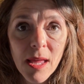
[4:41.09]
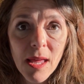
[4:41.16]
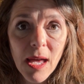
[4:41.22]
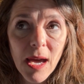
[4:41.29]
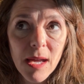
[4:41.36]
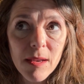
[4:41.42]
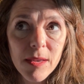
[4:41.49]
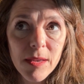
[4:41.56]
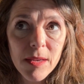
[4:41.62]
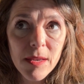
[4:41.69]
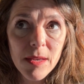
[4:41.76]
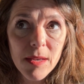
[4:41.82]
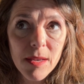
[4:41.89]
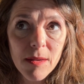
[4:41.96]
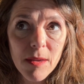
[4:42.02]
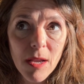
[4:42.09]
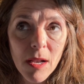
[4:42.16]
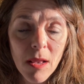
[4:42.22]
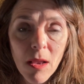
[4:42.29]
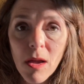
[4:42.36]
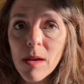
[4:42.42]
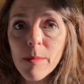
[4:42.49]
And a
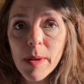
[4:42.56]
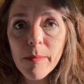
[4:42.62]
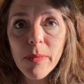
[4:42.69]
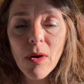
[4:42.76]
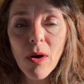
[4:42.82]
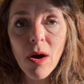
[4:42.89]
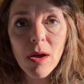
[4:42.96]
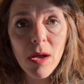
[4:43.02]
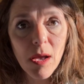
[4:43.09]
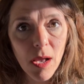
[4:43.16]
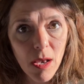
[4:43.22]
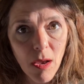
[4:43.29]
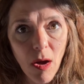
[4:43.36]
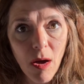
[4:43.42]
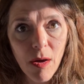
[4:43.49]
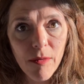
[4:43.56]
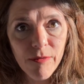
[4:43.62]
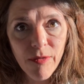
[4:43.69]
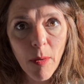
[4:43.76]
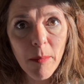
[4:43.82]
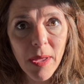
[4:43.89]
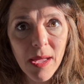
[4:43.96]
lot of people got a lot
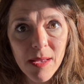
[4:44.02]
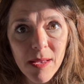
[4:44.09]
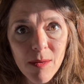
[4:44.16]
from it.